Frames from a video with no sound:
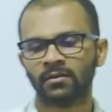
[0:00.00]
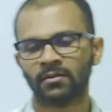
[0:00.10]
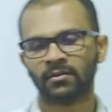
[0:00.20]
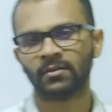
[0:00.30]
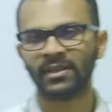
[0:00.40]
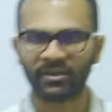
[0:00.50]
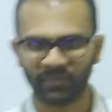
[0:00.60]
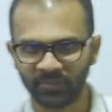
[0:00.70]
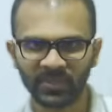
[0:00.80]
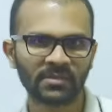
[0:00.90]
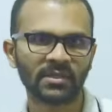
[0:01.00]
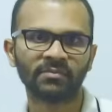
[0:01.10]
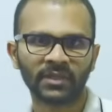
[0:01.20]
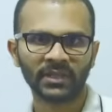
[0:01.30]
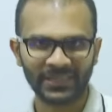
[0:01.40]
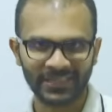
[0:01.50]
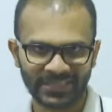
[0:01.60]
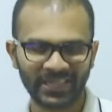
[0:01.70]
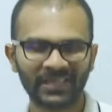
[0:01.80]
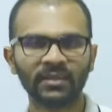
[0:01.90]
there will be some
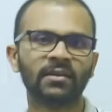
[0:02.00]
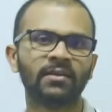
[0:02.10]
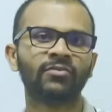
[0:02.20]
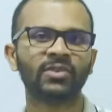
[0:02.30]
content which